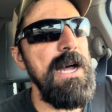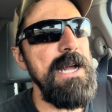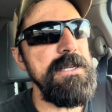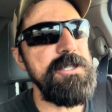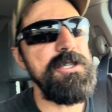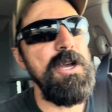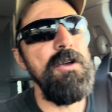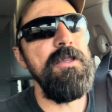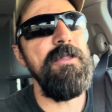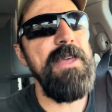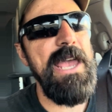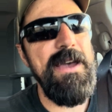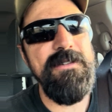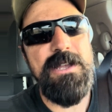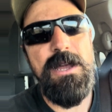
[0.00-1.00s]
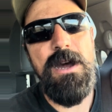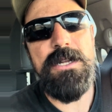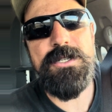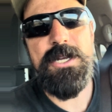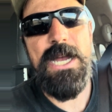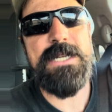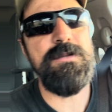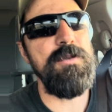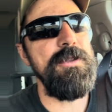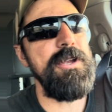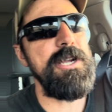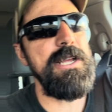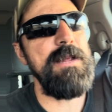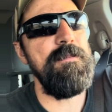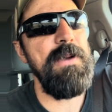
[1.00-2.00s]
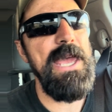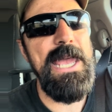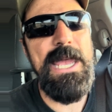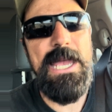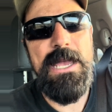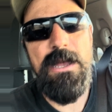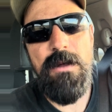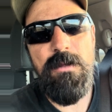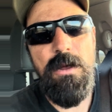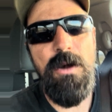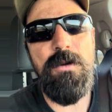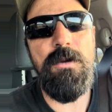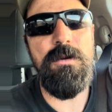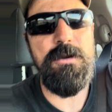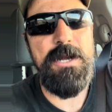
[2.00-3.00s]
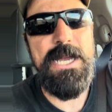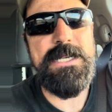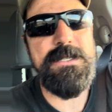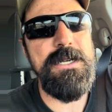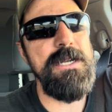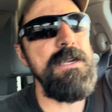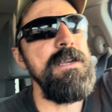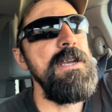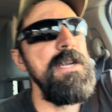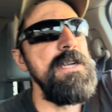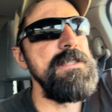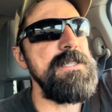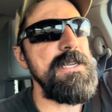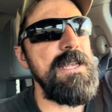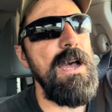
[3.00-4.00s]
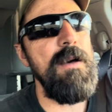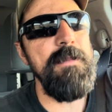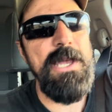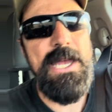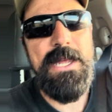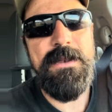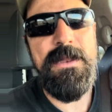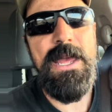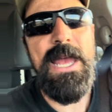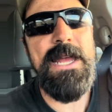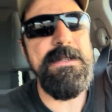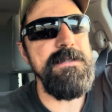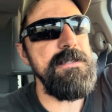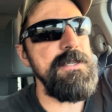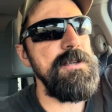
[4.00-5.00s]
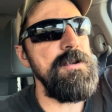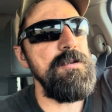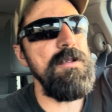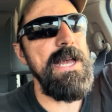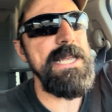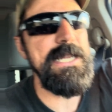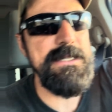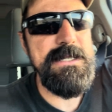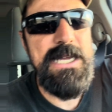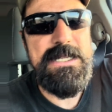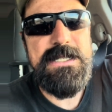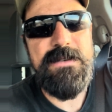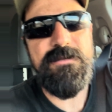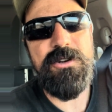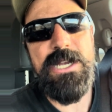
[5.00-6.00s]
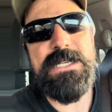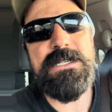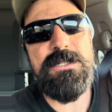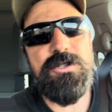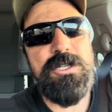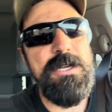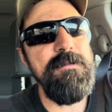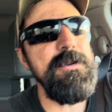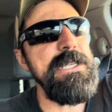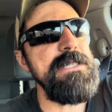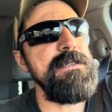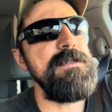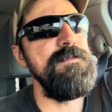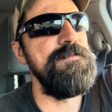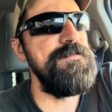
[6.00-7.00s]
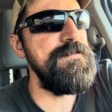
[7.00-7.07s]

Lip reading: show that they have a contract where they're going to pay a local grazer to come in and do like intensive grazing treatments,